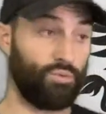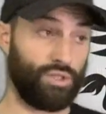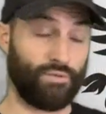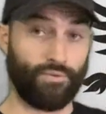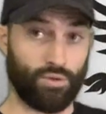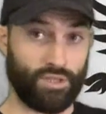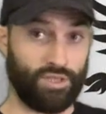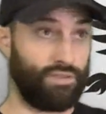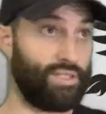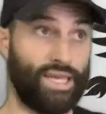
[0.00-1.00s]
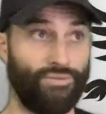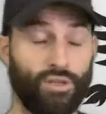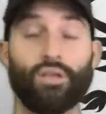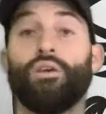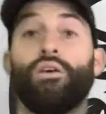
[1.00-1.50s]
it was in the
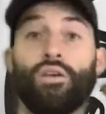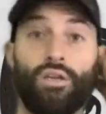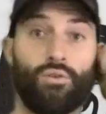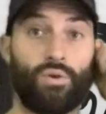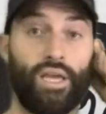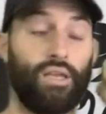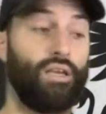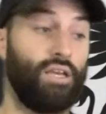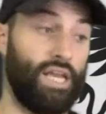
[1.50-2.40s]
14.7, right?